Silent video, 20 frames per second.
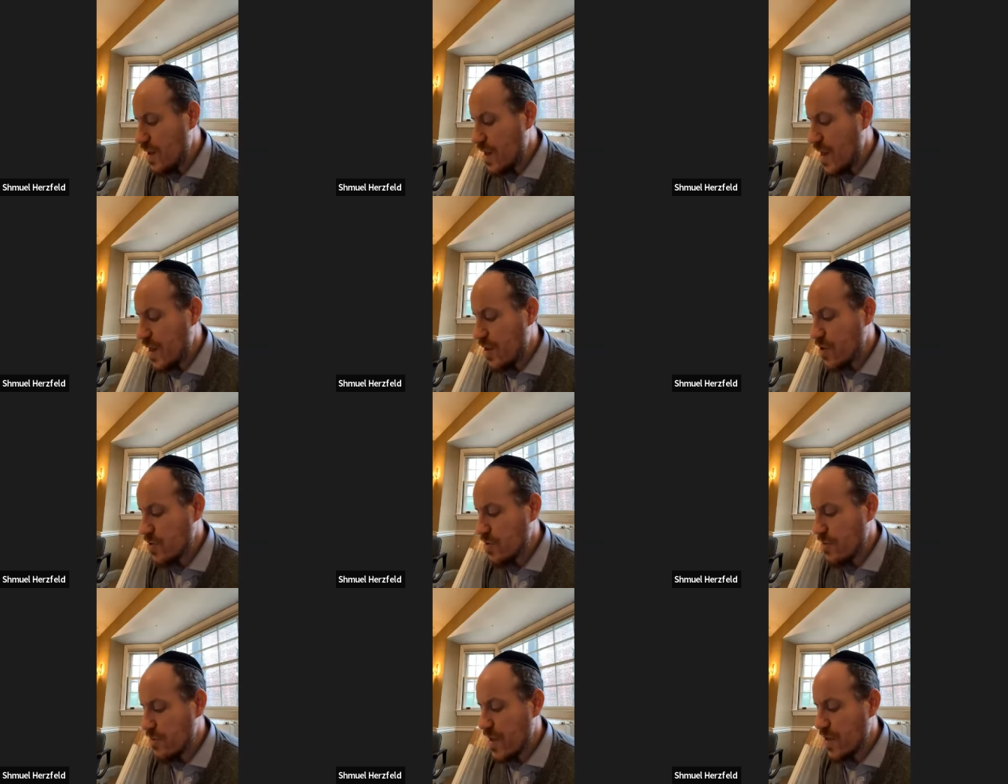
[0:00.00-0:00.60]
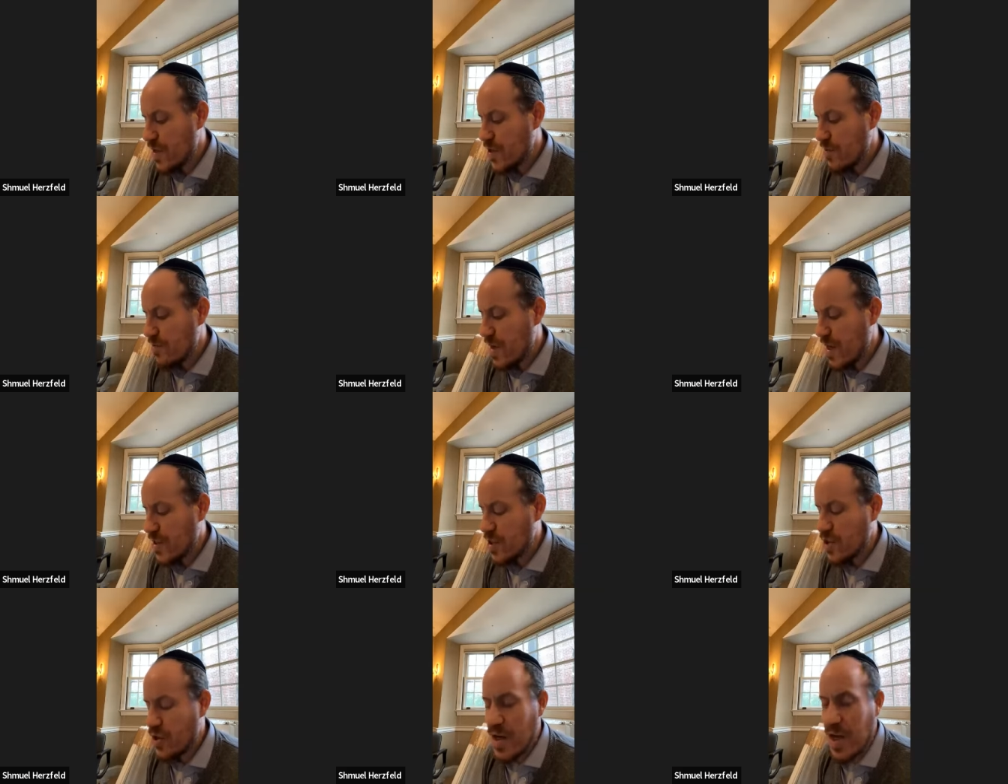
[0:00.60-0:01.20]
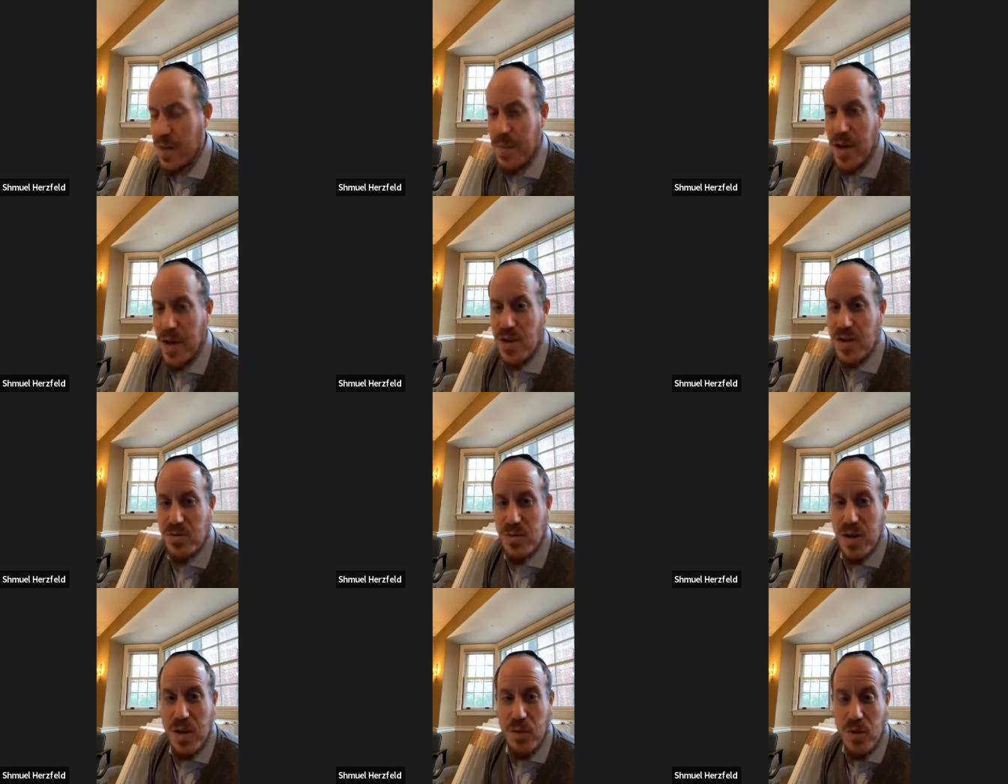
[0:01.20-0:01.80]

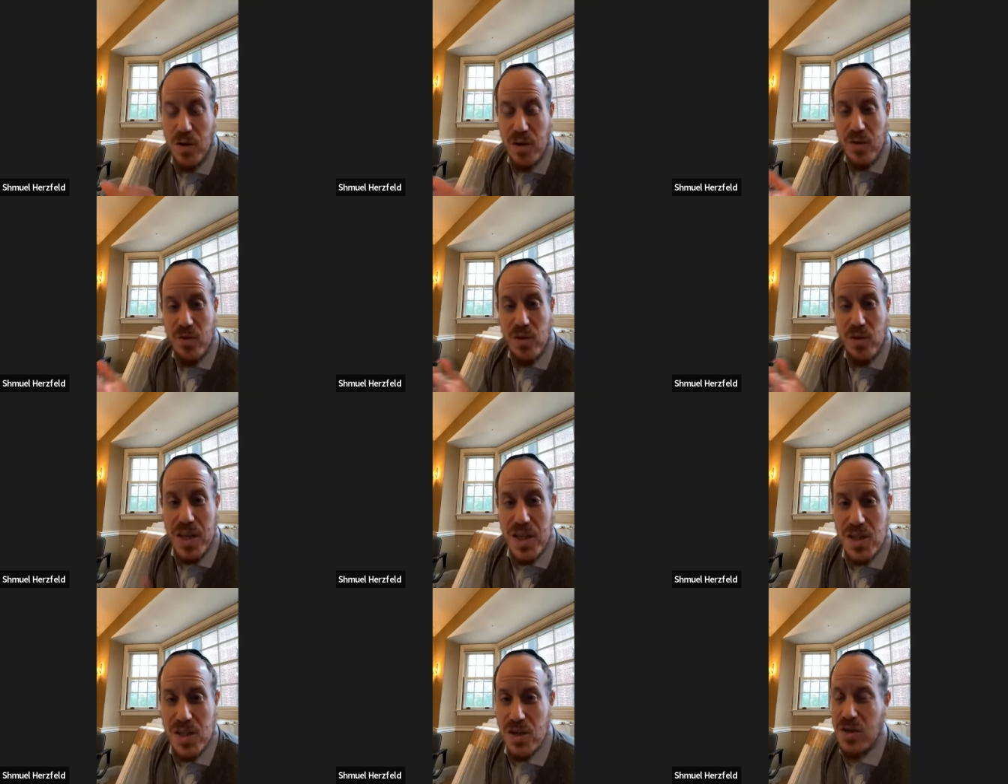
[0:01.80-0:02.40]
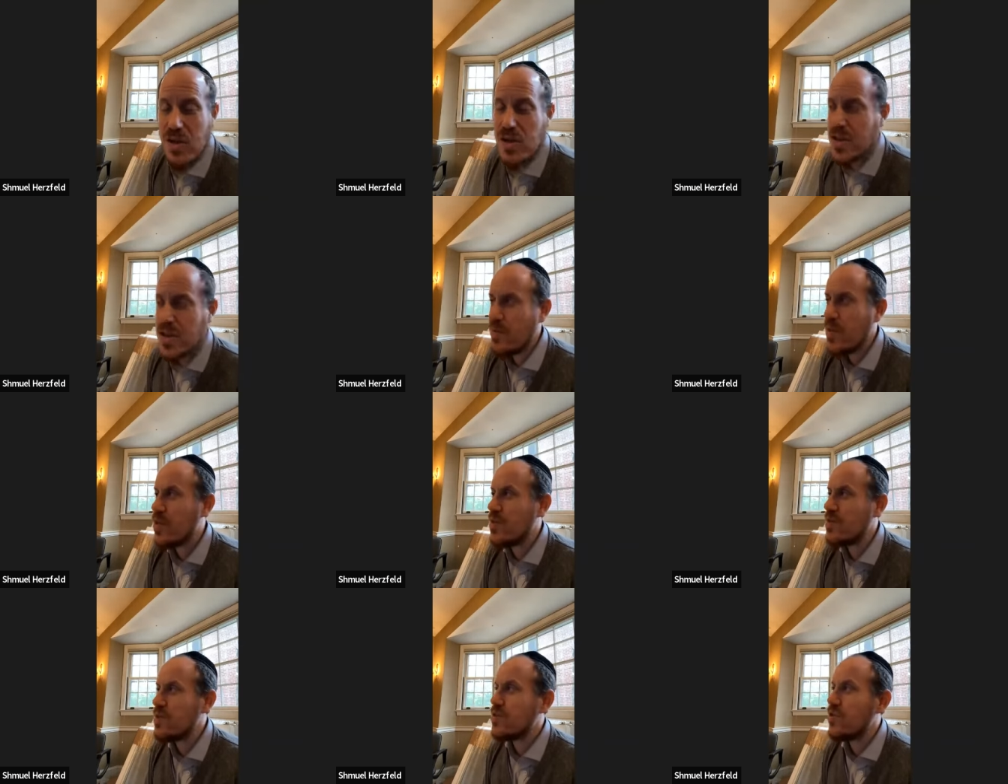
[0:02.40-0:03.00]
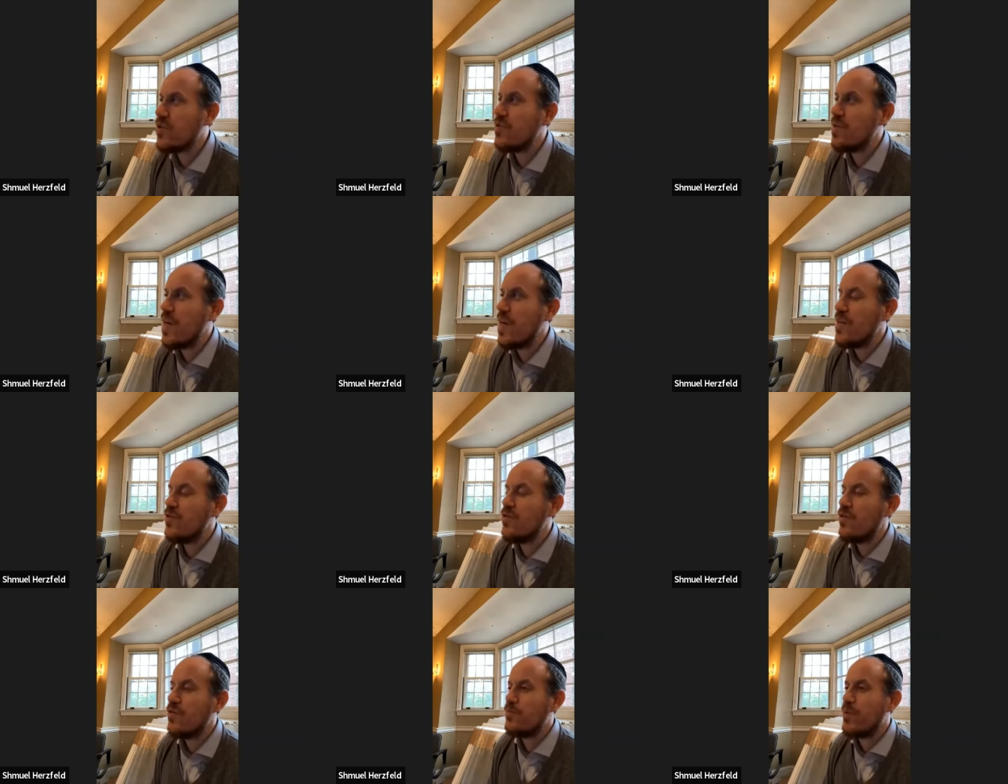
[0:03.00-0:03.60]
well, he should also be concerned
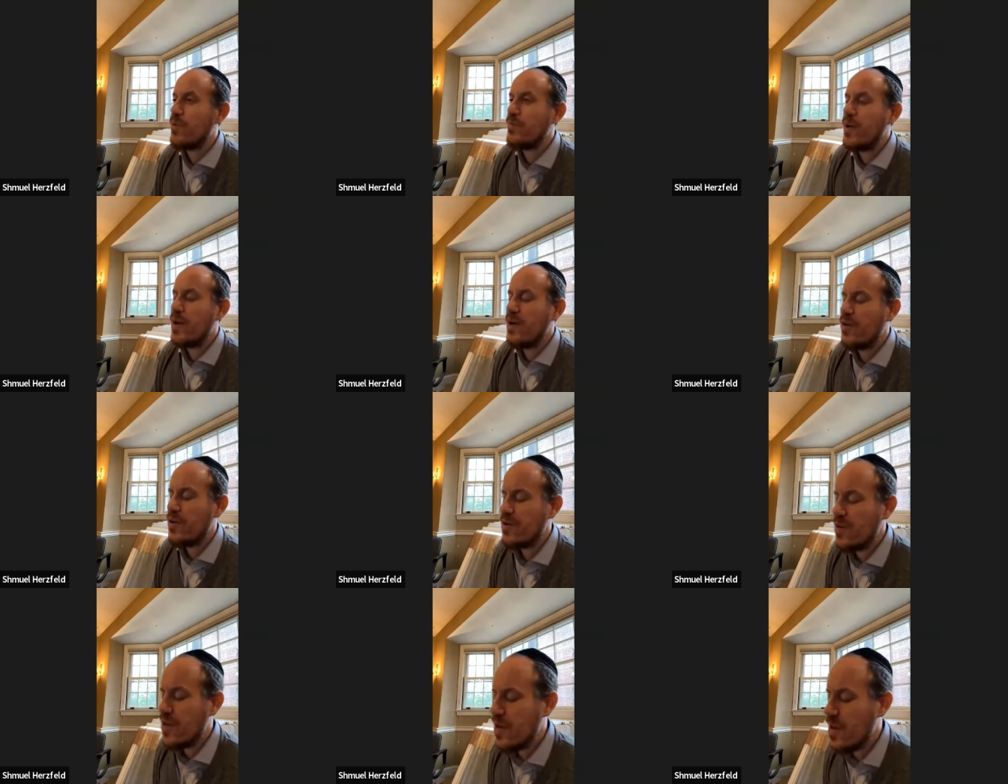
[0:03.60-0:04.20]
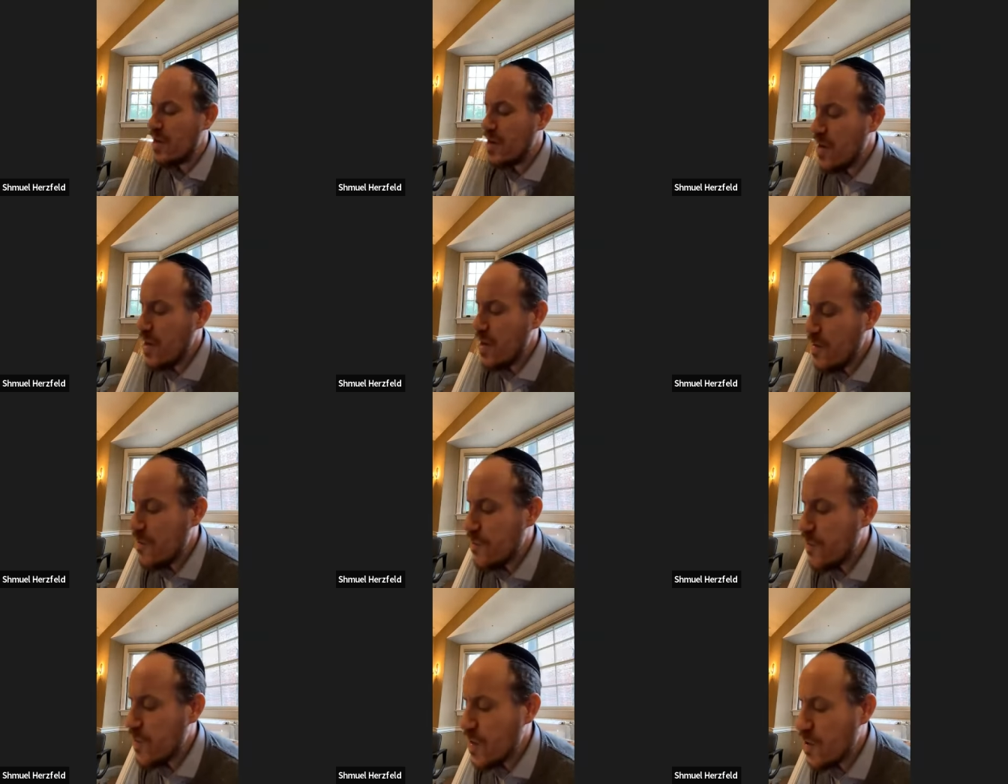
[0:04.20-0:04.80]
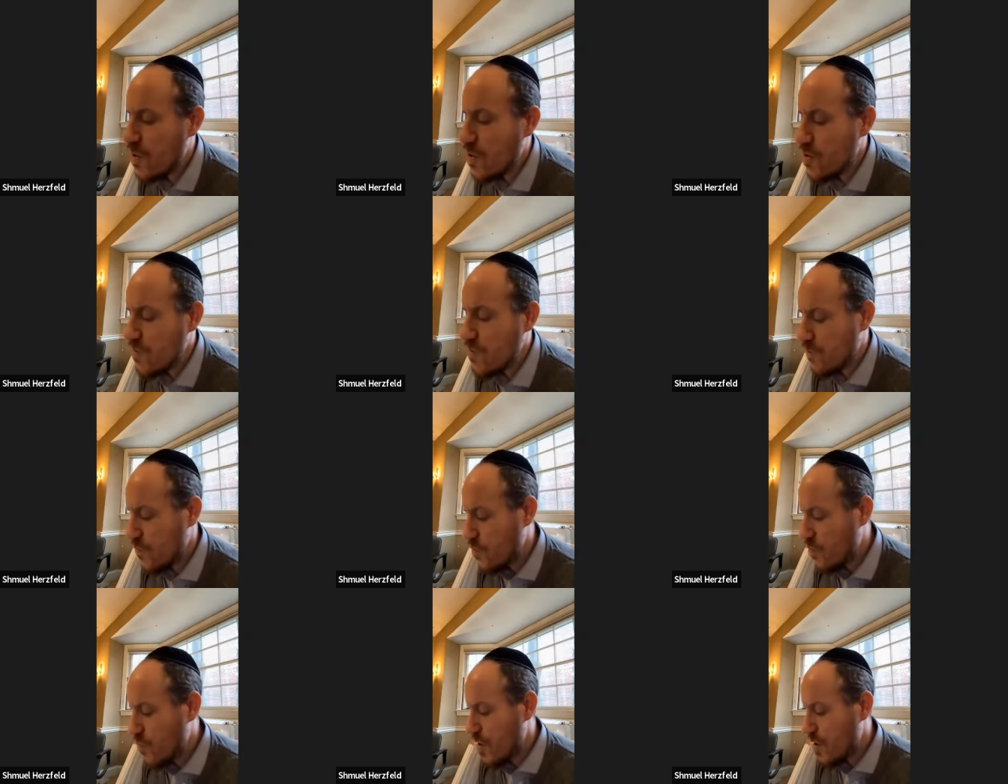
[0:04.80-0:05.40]
that you're preparing the field
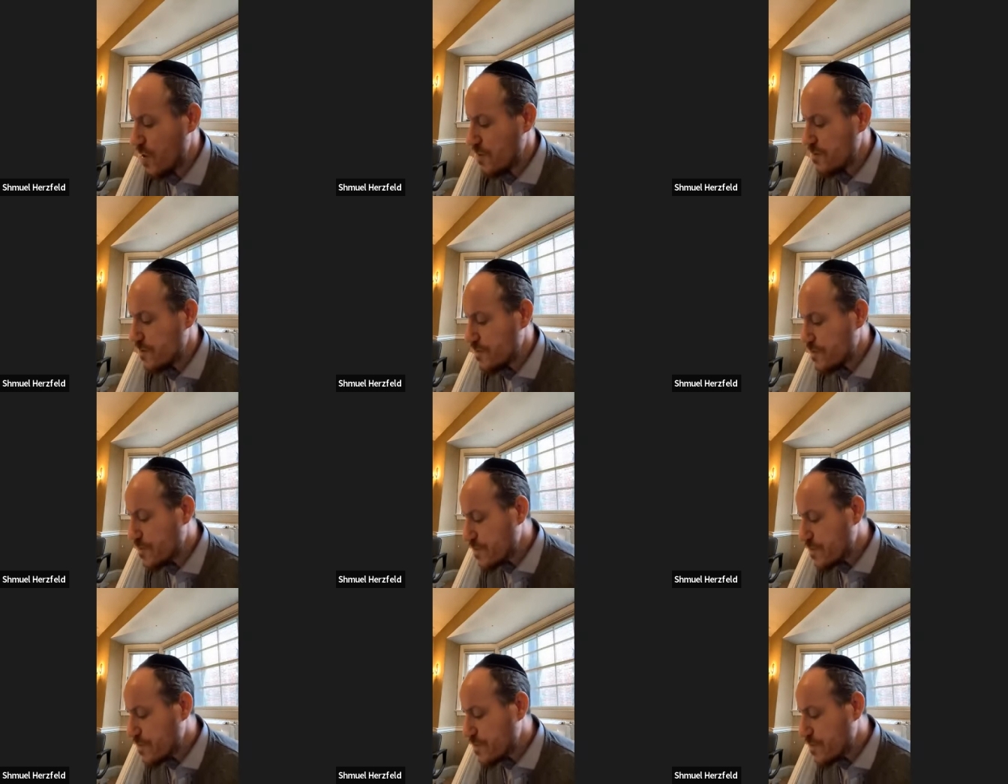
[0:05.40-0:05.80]
for